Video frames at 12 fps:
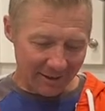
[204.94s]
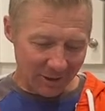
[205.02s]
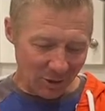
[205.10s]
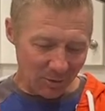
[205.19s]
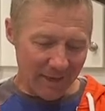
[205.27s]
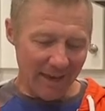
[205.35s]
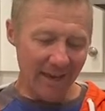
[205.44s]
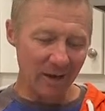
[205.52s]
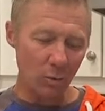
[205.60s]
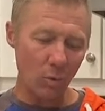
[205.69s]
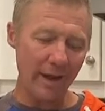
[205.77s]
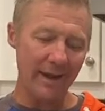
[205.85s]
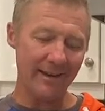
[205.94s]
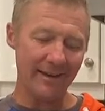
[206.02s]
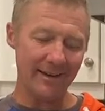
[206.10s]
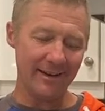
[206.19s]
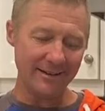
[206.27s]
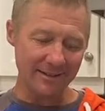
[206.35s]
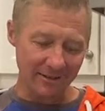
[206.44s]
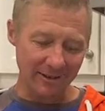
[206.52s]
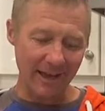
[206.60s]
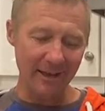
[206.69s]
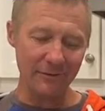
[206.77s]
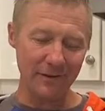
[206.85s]
You can't wait until
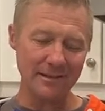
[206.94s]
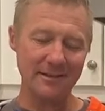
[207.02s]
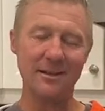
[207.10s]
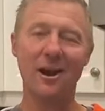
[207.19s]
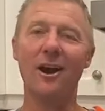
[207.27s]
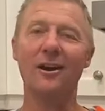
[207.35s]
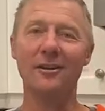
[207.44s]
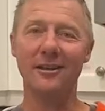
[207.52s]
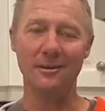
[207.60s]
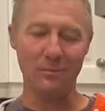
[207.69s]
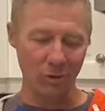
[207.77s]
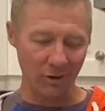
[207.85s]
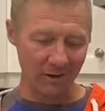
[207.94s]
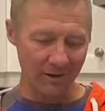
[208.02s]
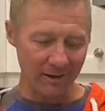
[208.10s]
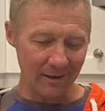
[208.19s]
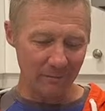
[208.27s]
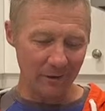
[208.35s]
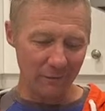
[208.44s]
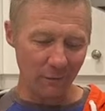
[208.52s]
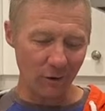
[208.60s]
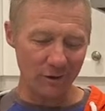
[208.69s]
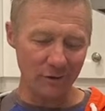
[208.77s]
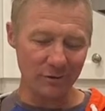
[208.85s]
life isn't hard anymore
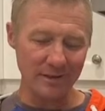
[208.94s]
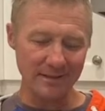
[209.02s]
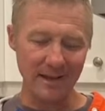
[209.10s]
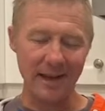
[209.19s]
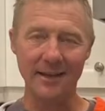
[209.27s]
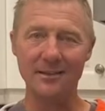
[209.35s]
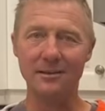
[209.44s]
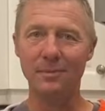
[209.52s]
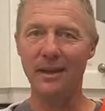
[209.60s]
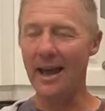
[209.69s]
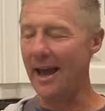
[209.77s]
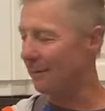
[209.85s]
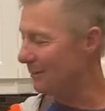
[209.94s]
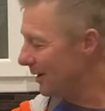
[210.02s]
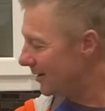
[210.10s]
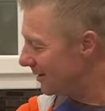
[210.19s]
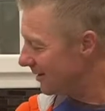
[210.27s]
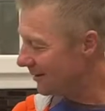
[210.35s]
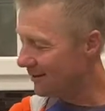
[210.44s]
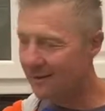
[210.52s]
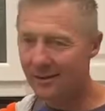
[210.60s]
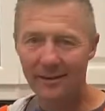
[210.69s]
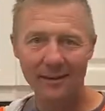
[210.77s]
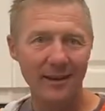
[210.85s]
before you decide to be happy.
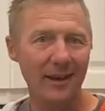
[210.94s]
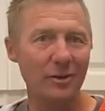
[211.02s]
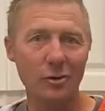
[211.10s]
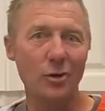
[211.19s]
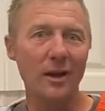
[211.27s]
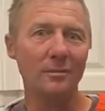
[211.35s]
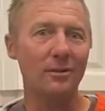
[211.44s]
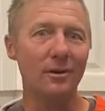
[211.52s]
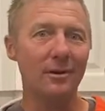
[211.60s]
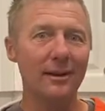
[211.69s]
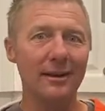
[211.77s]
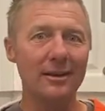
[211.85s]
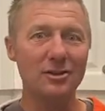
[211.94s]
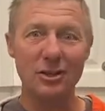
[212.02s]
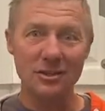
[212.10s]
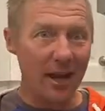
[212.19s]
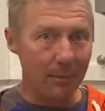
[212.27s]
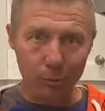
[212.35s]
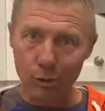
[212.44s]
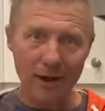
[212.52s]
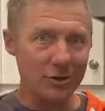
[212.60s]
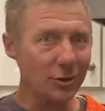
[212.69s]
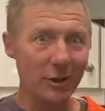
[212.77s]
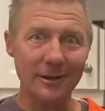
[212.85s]
Incredible. She's got
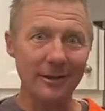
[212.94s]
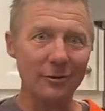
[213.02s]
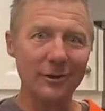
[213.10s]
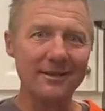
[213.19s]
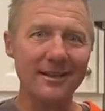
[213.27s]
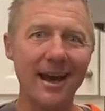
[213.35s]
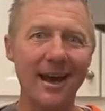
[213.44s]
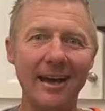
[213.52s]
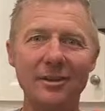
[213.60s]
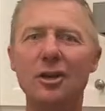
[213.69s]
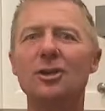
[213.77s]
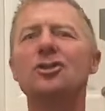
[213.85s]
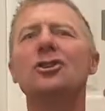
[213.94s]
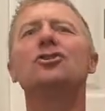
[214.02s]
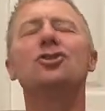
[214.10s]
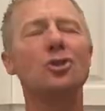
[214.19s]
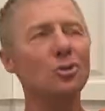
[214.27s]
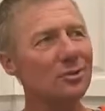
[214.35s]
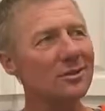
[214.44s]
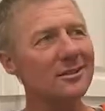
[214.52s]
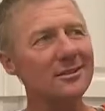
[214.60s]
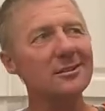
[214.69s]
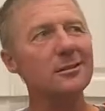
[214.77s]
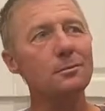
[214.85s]
pressure on every side, yet she
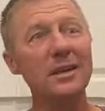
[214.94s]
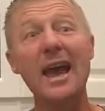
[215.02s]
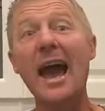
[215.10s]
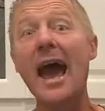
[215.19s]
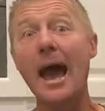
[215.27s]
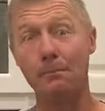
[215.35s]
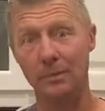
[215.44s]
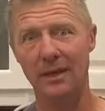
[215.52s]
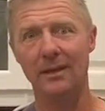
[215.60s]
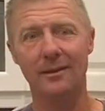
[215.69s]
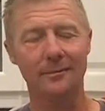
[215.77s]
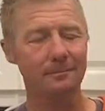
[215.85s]
chooses to be happy.